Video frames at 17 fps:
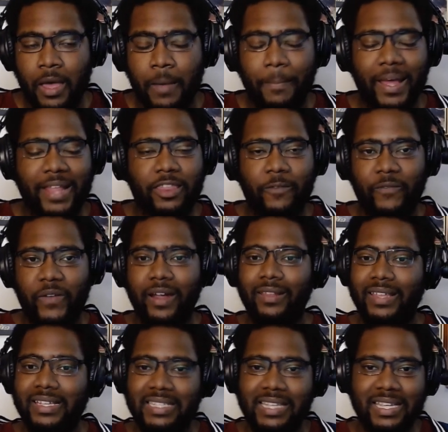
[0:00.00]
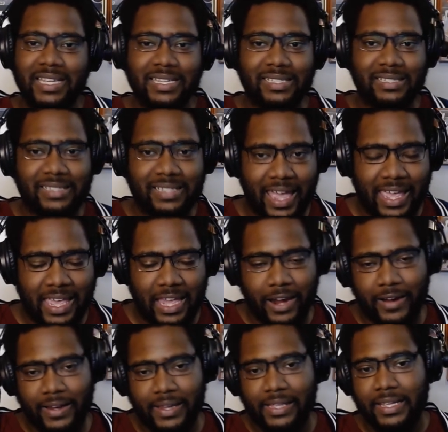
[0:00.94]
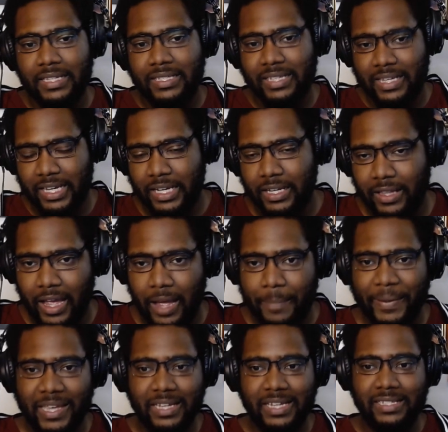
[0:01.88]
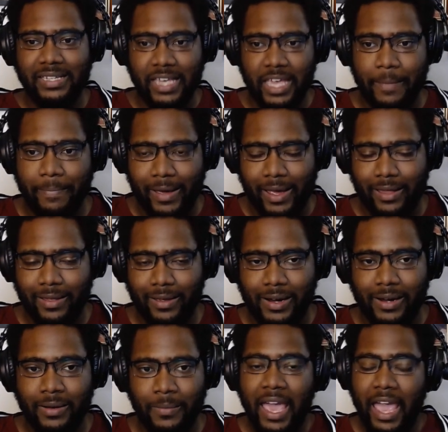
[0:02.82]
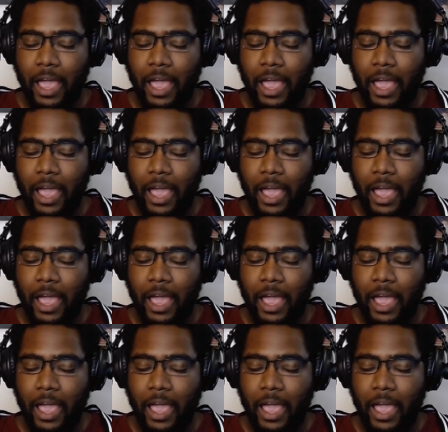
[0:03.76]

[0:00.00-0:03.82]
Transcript: but at the very least, he needs to stay here, he needs to heal up, he needs to get better,